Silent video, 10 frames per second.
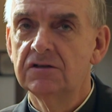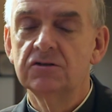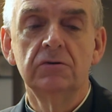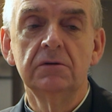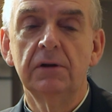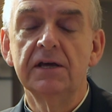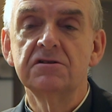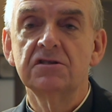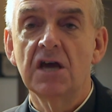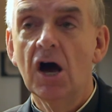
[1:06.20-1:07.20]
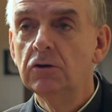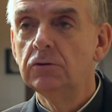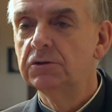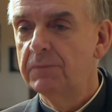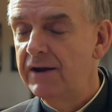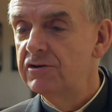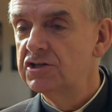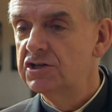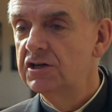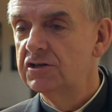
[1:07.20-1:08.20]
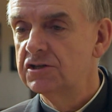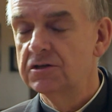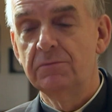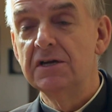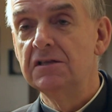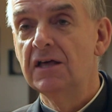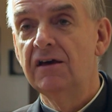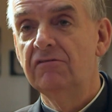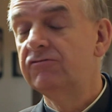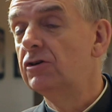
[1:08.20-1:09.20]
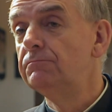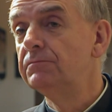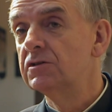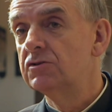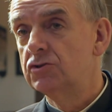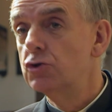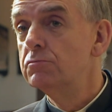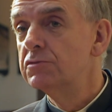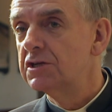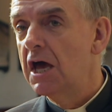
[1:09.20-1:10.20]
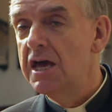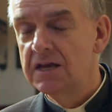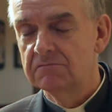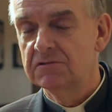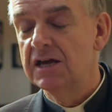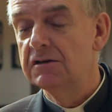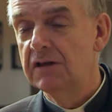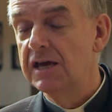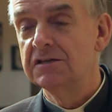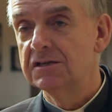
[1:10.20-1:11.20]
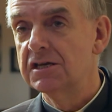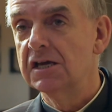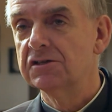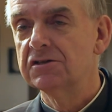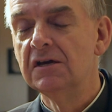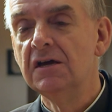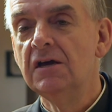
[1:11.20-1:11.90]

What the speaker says: to replace the old parish church that had been there from Doomsday, 1086,